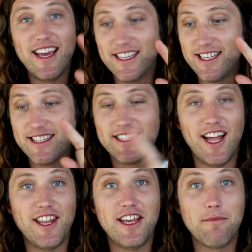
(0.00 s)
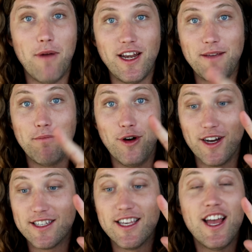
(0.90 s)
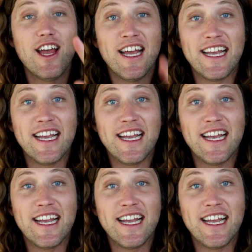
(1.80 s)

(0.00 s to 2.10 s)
Is it studying money books?